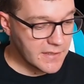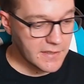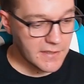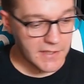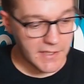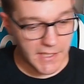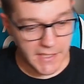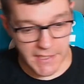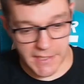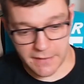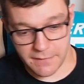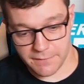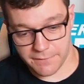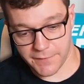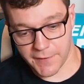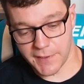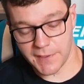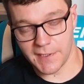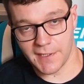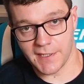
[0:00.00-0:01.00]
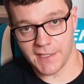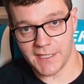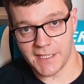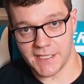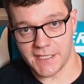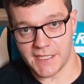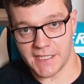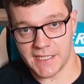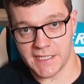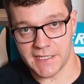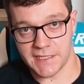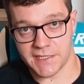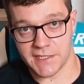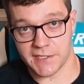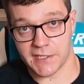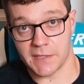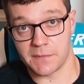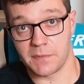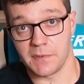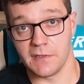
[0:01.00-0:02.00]
And then finally is a
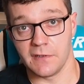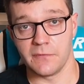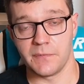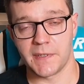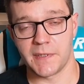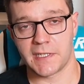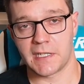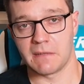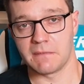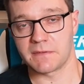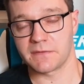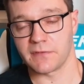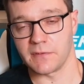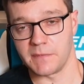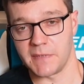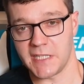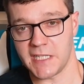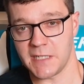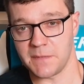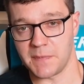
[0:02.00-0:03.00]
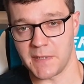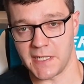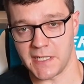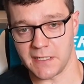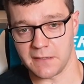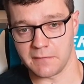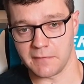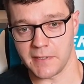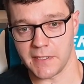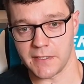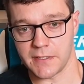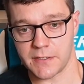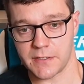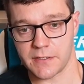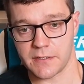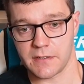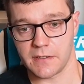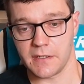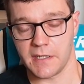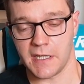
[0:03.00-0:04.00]
couple of pickups from eBay, which
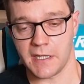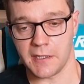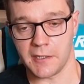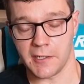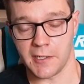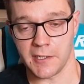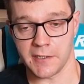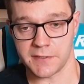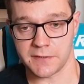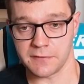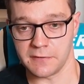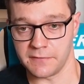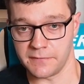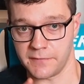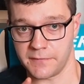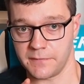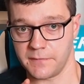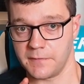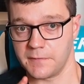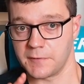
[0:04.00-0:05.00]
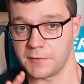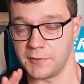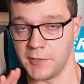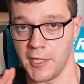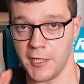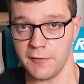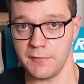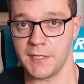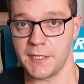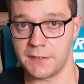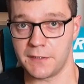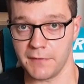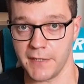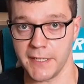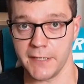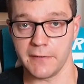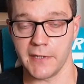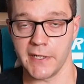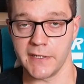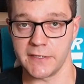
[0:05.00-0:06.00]
are sort of holy
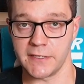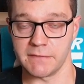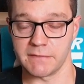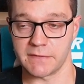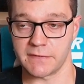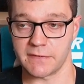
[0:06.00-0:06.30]
grail items for